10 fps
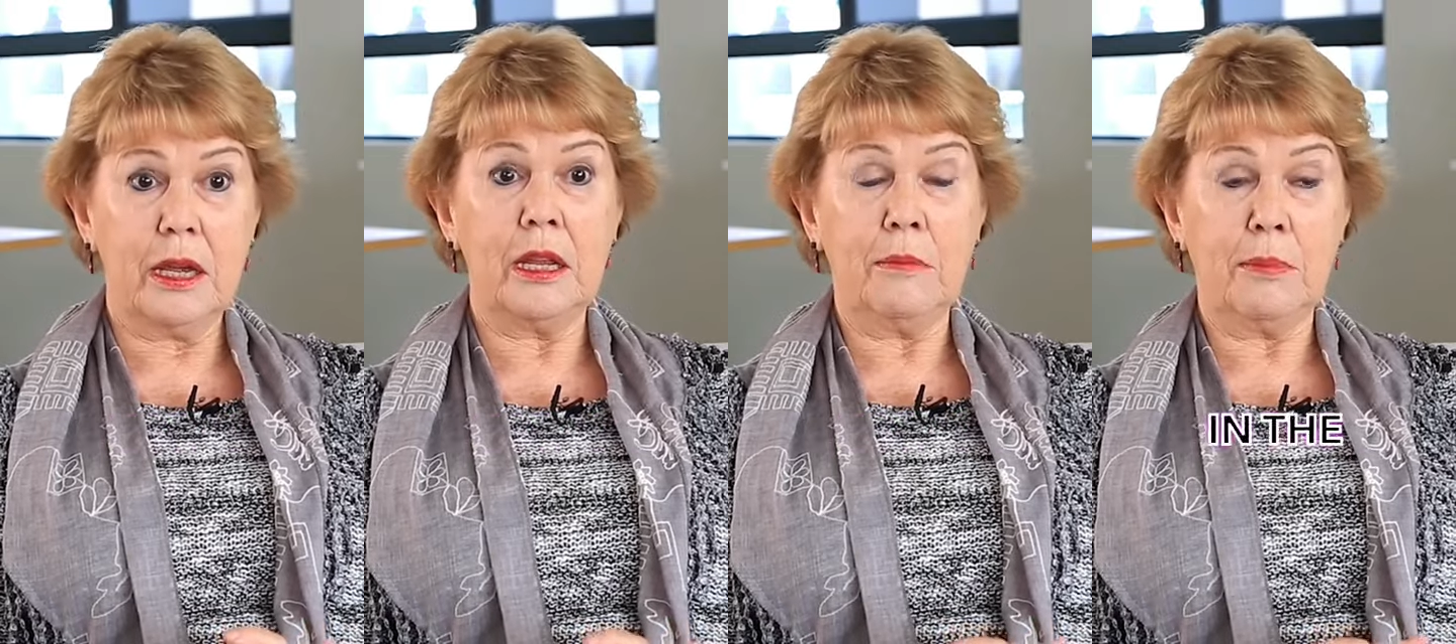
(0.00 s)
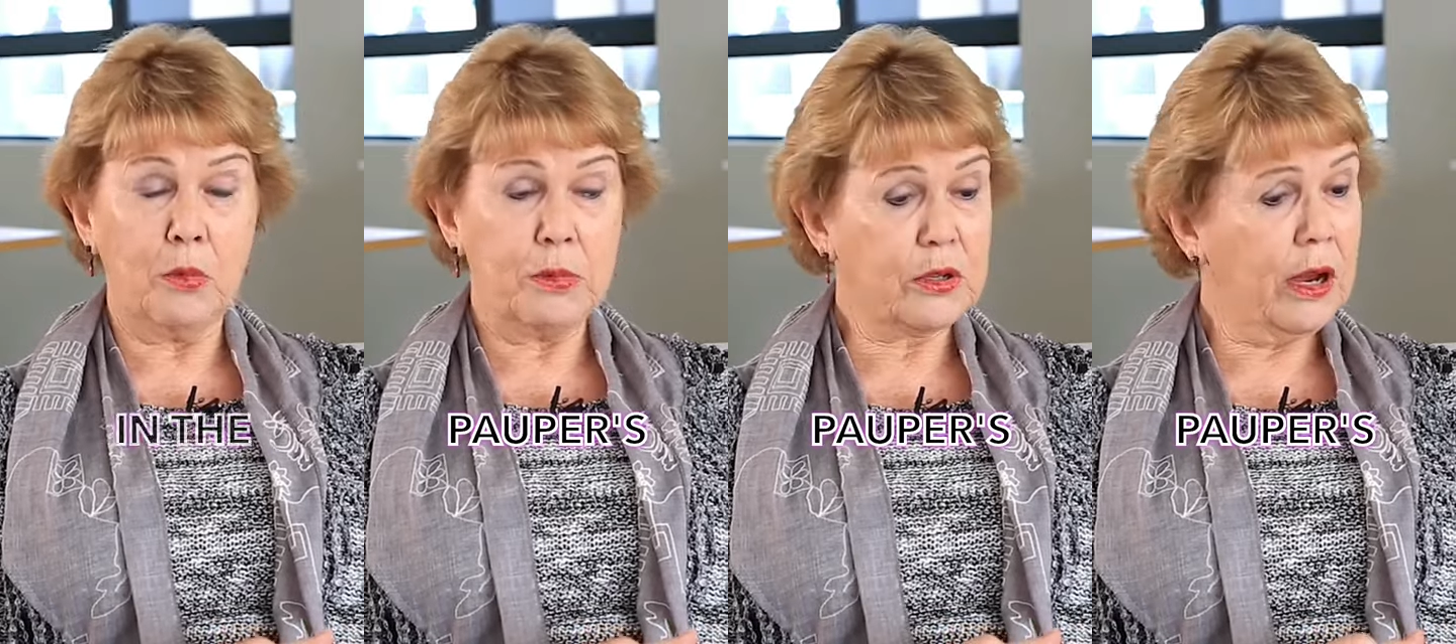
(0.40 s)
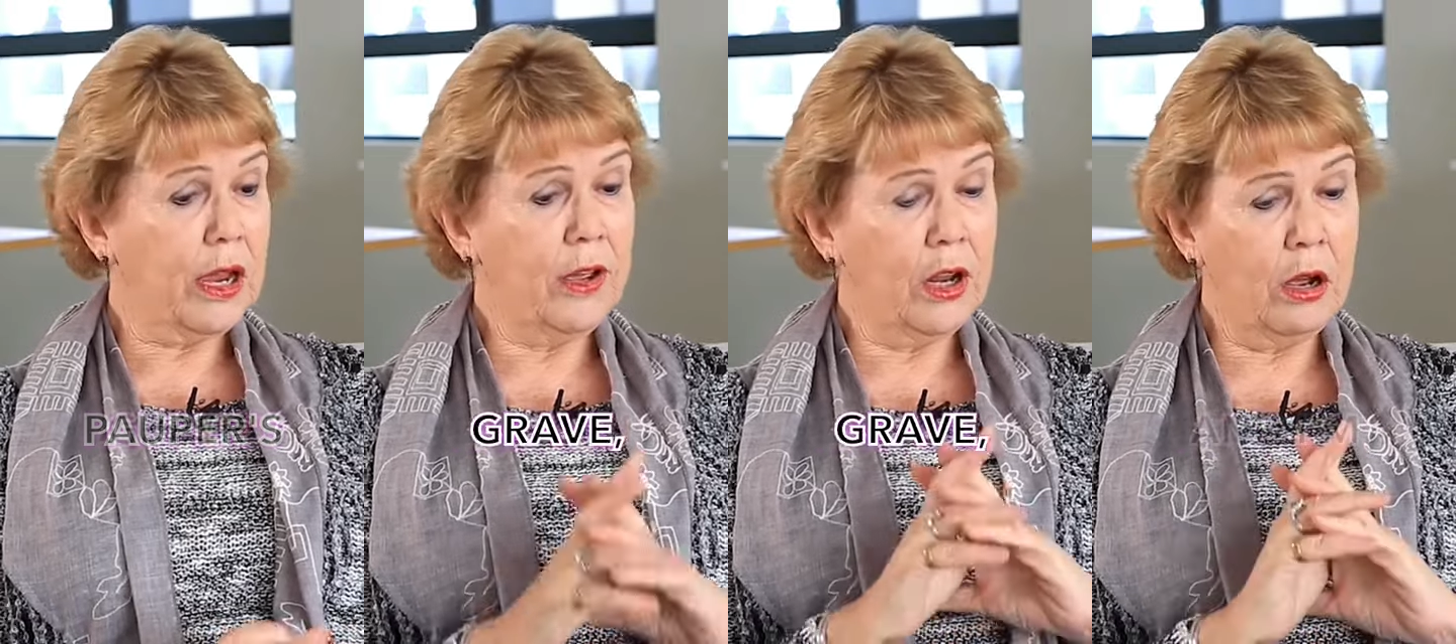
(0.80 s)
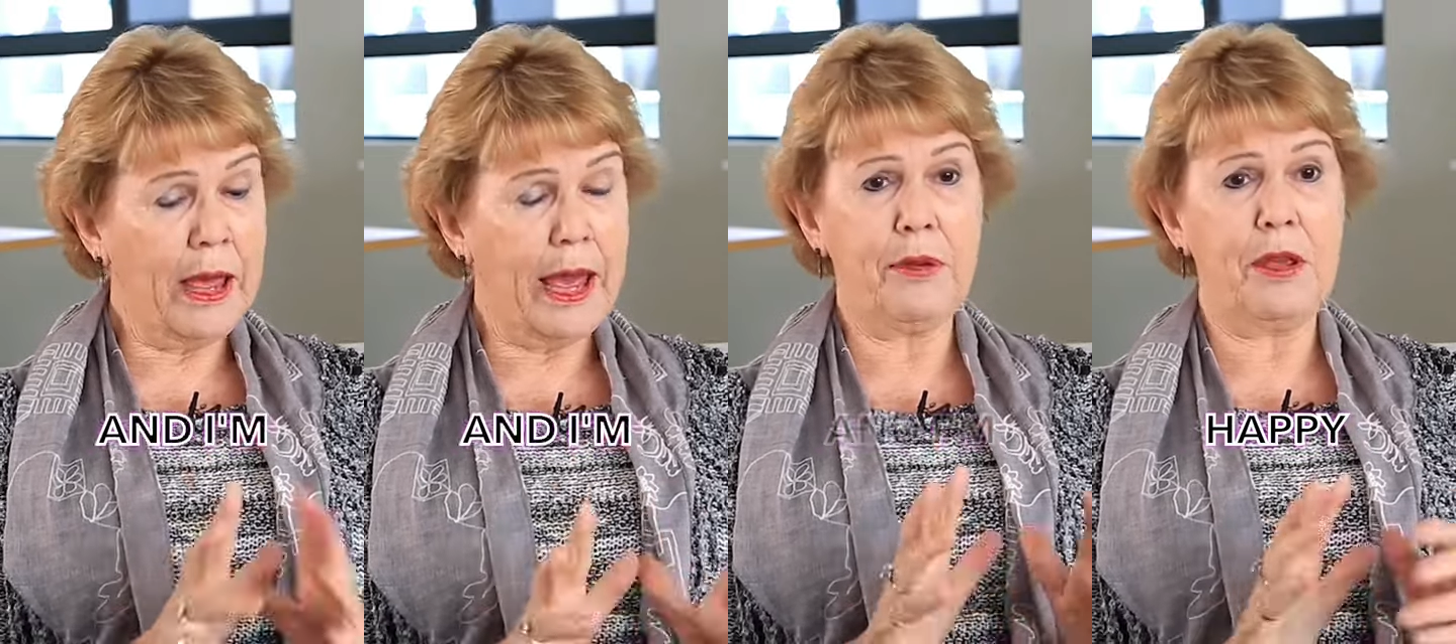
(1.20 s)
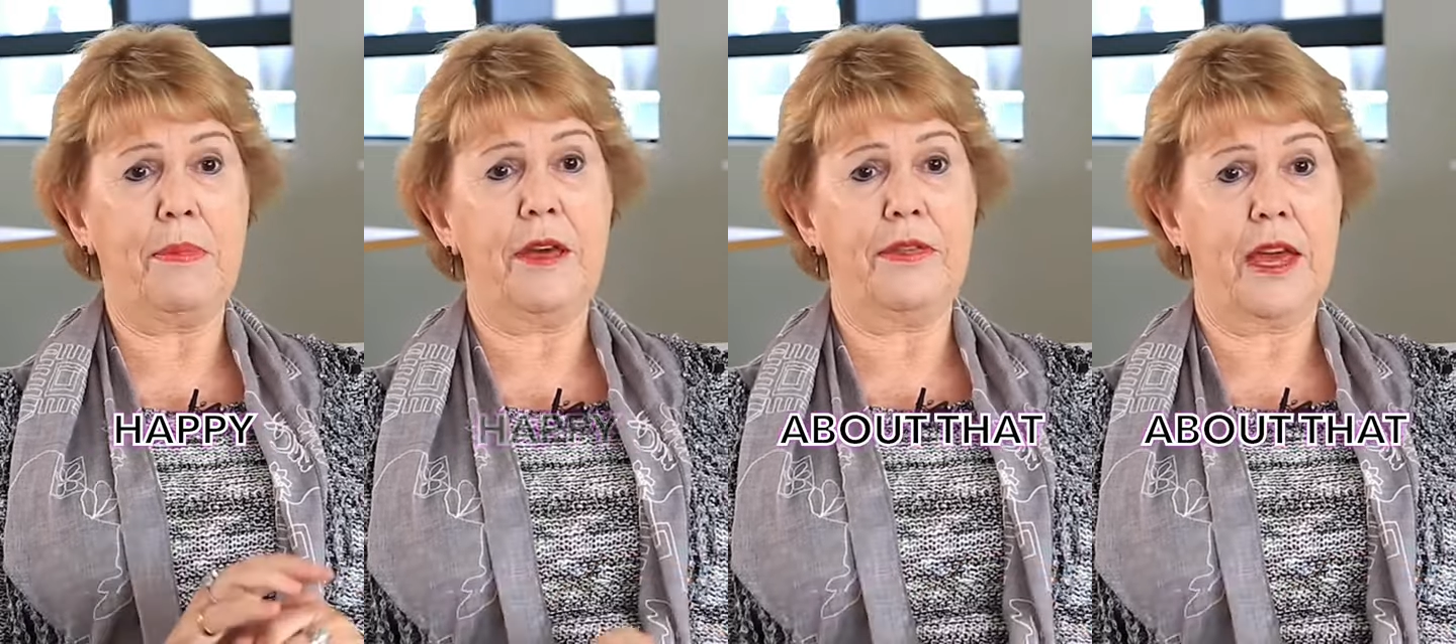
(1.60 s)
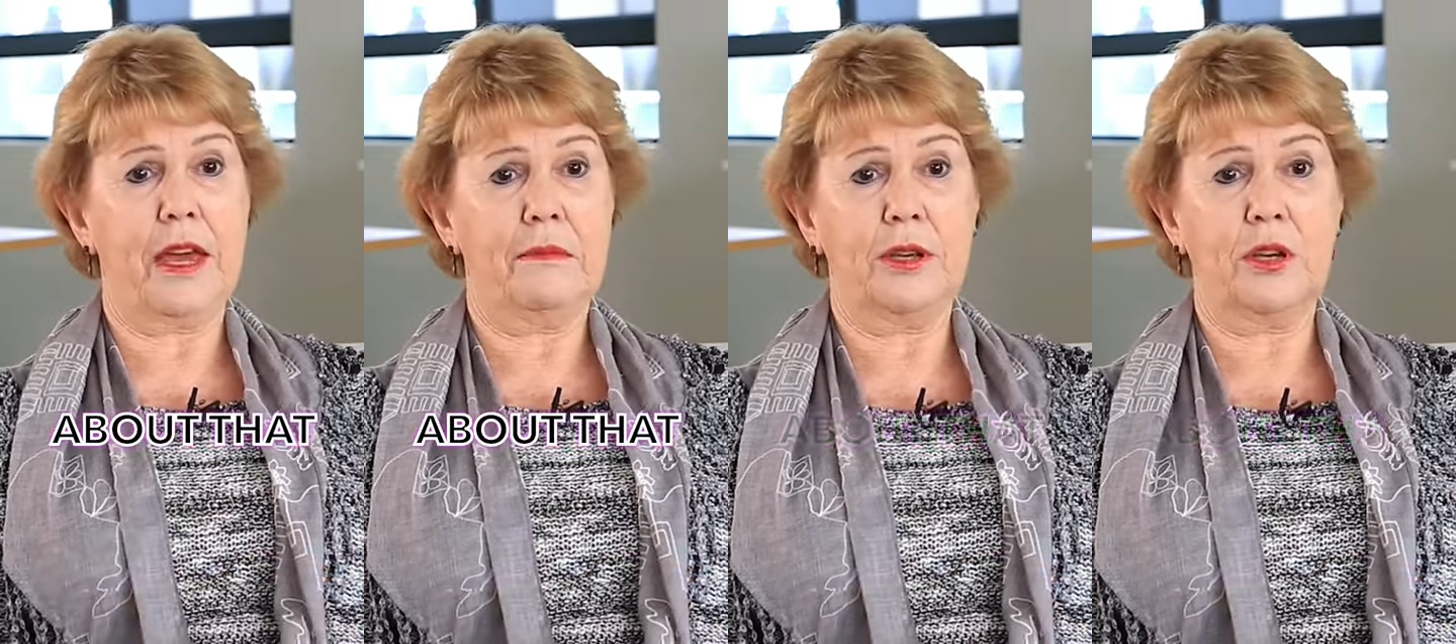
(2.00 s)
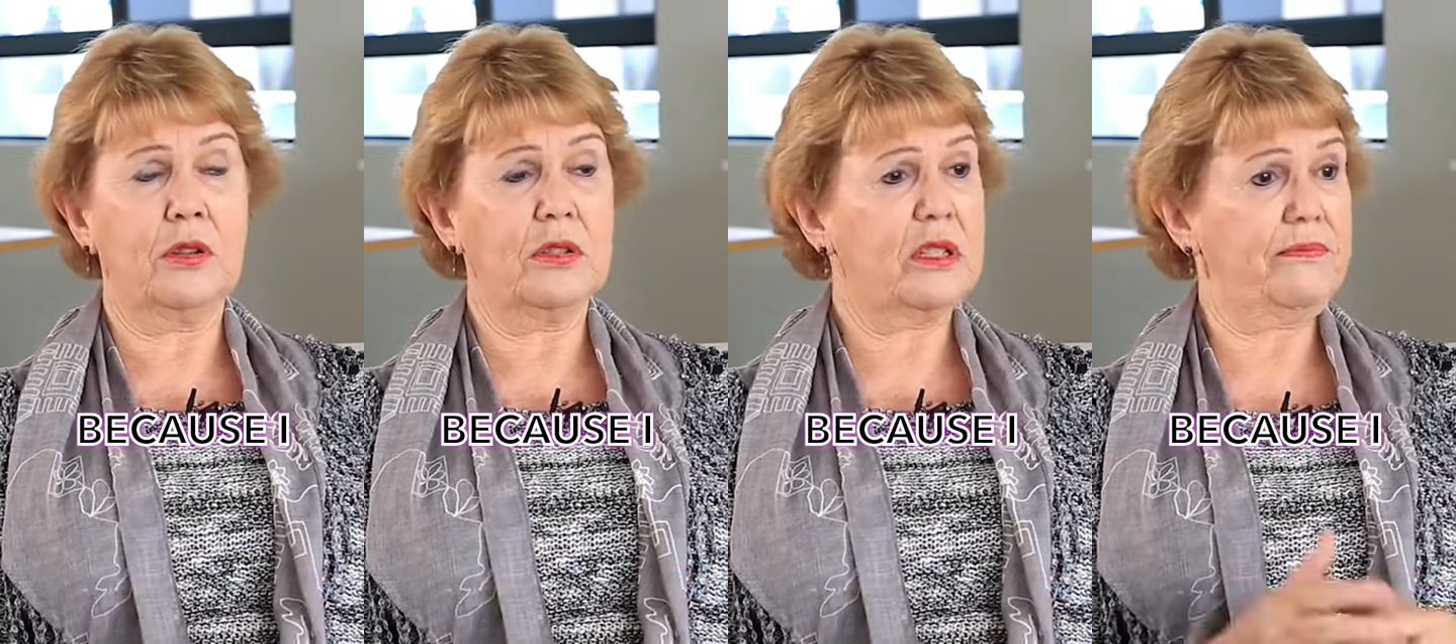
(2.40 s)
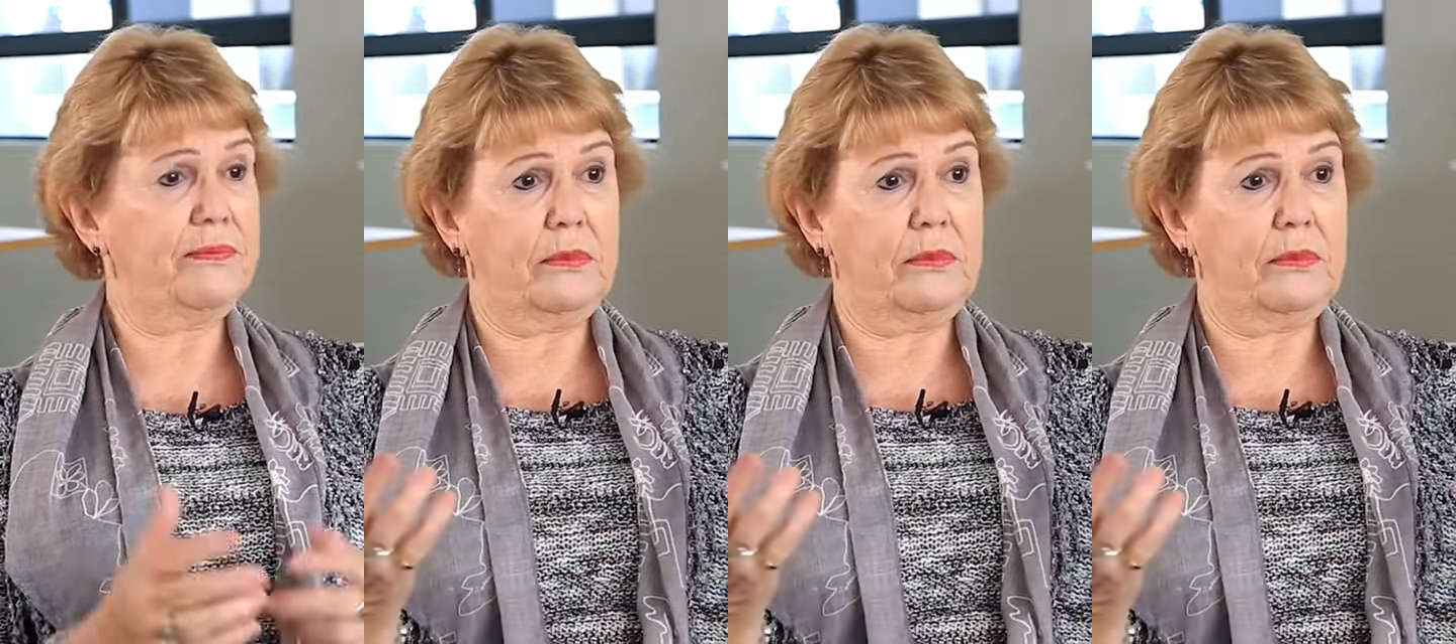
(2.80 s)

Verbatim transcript: in the pauper's grave, and I'm happy about that because